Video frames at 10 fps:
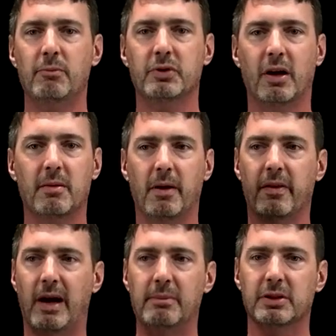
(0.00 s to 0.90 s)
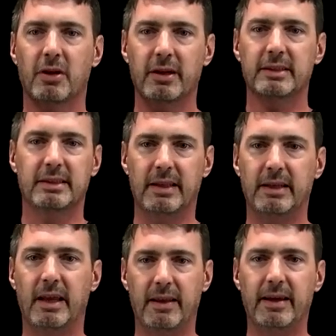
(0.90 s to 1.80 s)
We'll talk about the hypersonics and
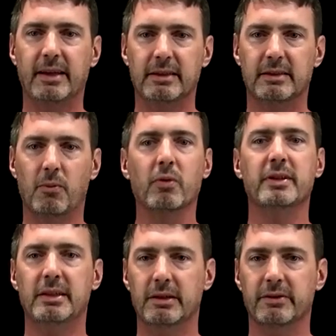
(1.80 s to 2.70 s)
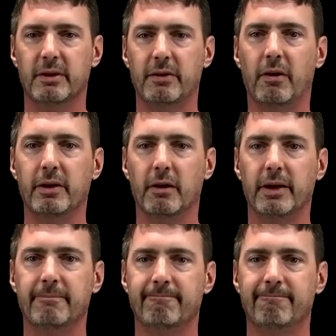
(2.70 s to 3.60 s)
then get into more details on the RDRE.
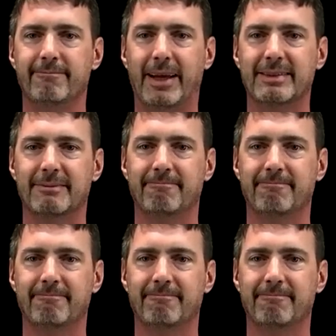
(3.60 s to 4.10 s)
Thanks.